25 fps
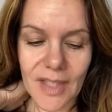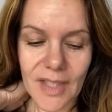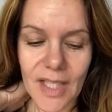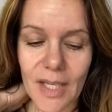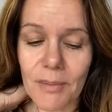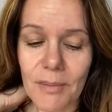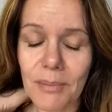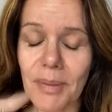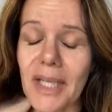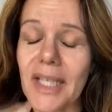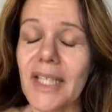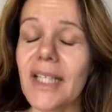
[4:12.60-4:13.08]

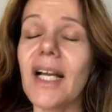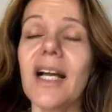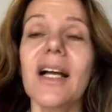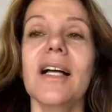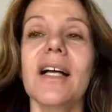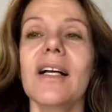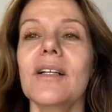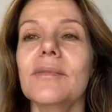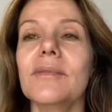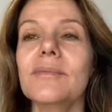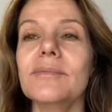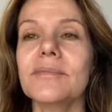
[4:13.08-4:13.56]
But
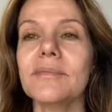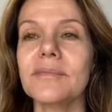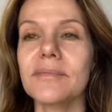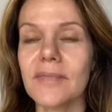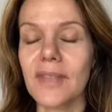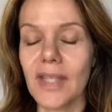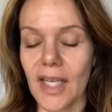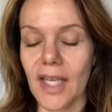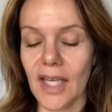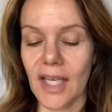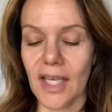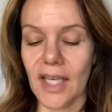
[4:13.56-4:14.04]
um,
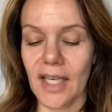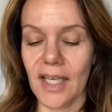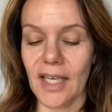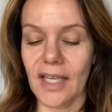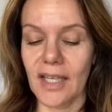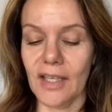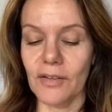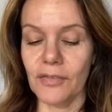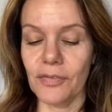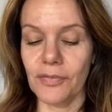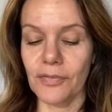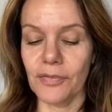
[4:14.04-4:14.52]

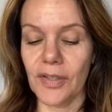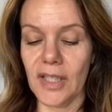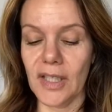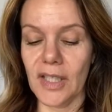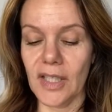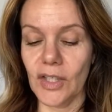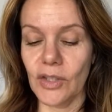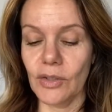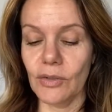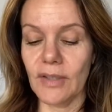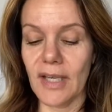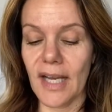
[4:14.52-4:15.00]
if
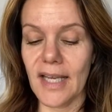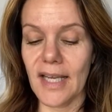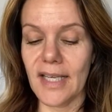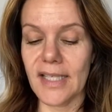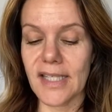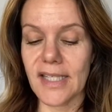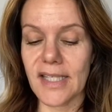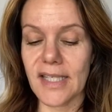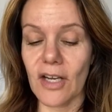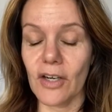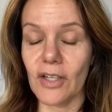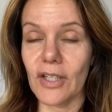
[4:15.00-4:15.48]
you
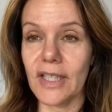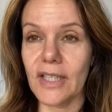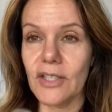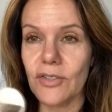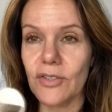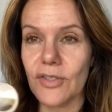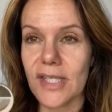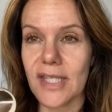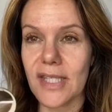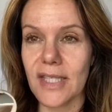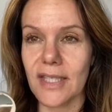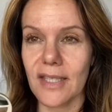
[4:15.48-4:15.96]
guys are
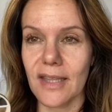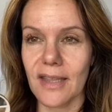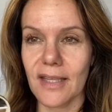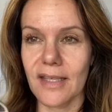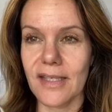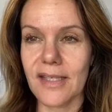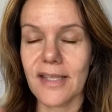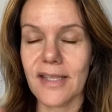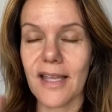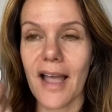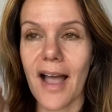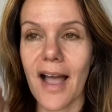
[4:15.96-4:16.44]
interested in
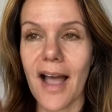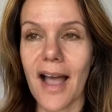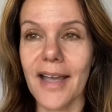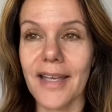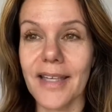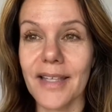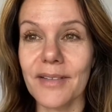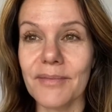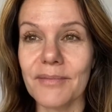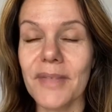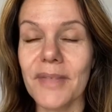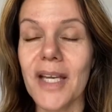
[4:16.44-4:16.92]
this, I
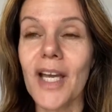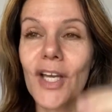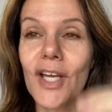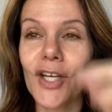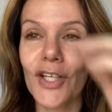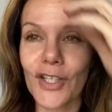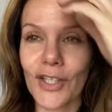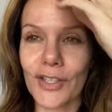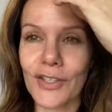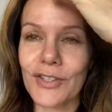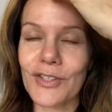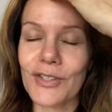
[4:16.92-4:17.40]
am
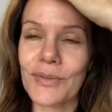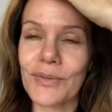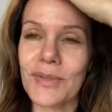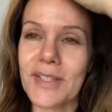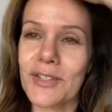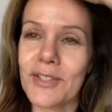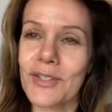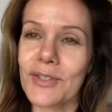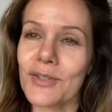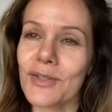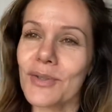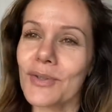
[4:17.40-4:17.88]
going to do a
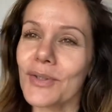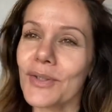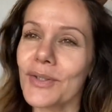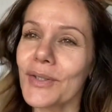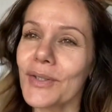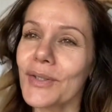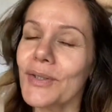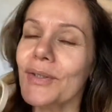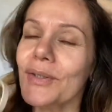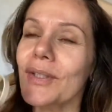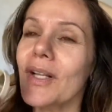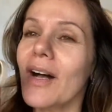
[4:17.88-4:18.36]

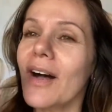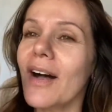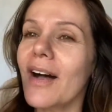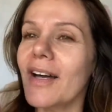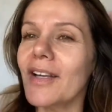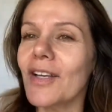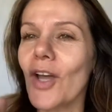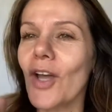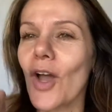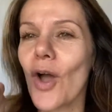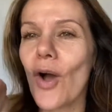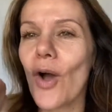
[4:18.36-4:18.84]
tutorial
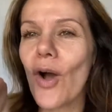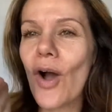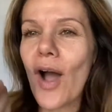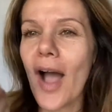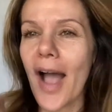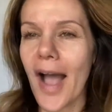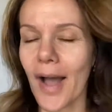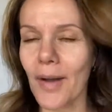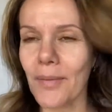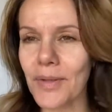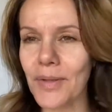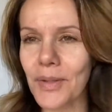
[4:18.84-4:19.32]
on
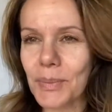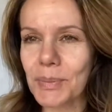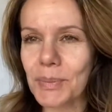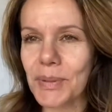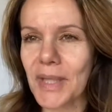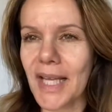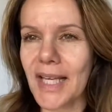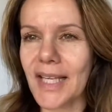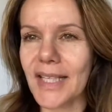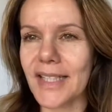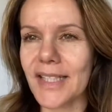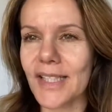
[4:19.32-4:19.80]
how it
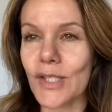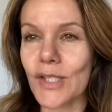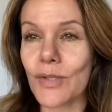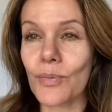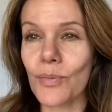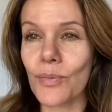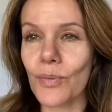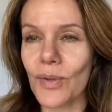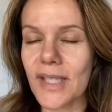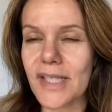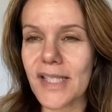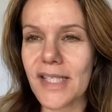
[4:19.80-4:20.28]
applies,
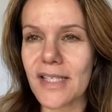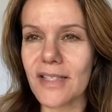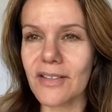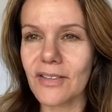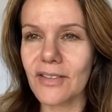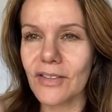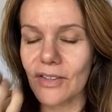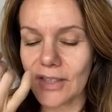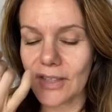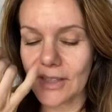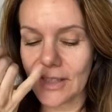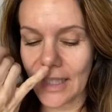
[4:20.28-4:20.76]
what it's going to
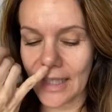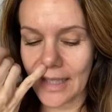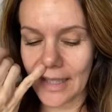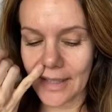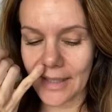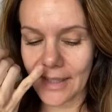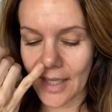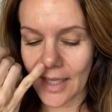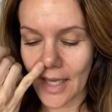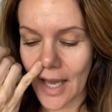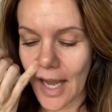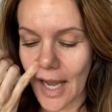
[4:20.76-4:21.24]
look like.
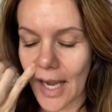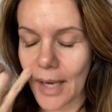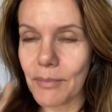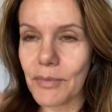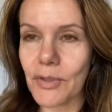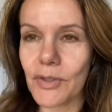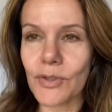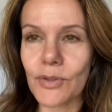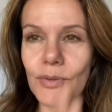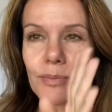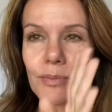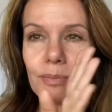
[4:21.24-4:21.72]
I'm
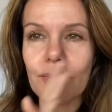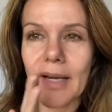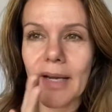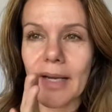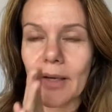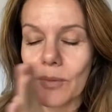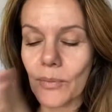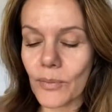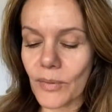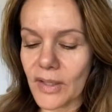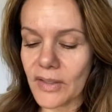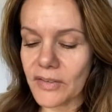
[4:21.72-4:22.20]
going to do my
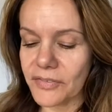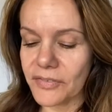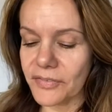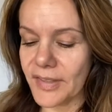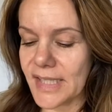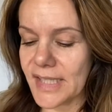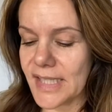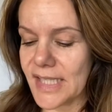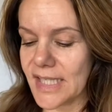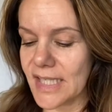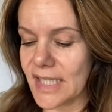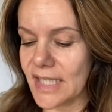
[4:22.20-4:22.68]
one
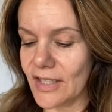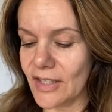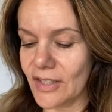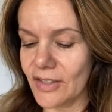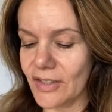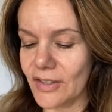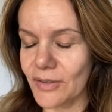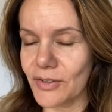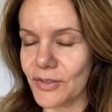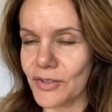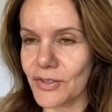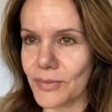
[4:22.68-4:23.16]
face
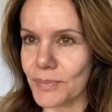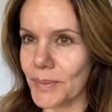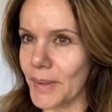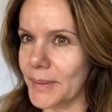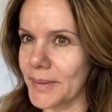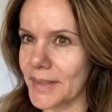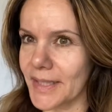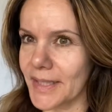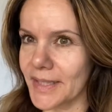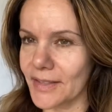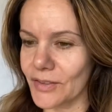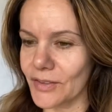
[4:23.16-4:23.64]
here, which is probably
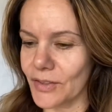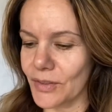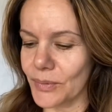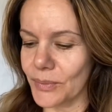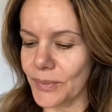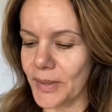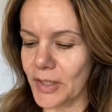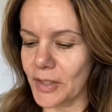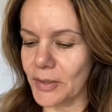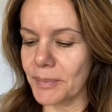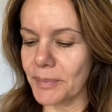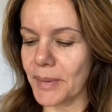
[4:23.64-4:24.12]
going to look
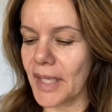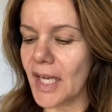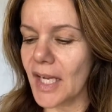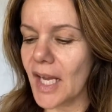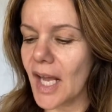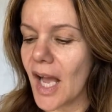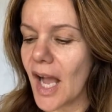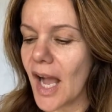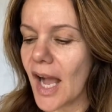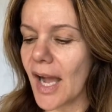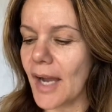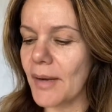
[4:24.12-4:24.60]
weird, but
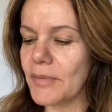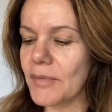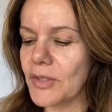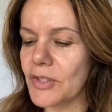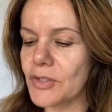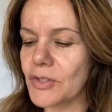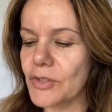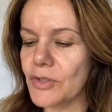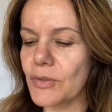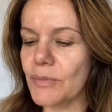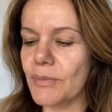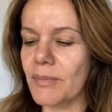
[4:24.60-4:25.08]
I'm going to
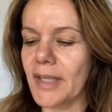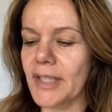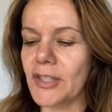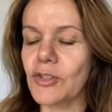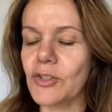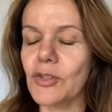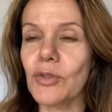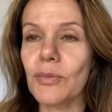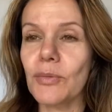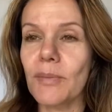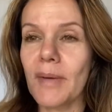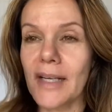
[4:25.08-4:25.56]
do my
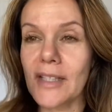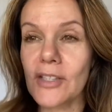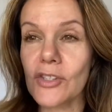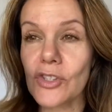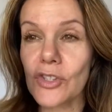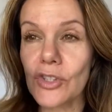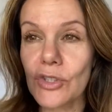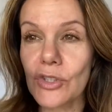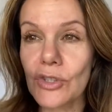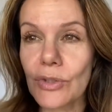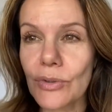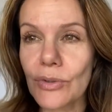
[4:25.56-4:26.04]
True
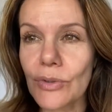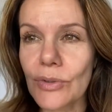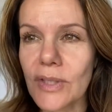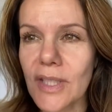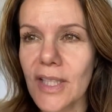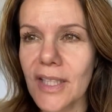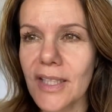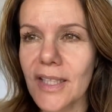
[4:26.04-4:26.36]
Match Nude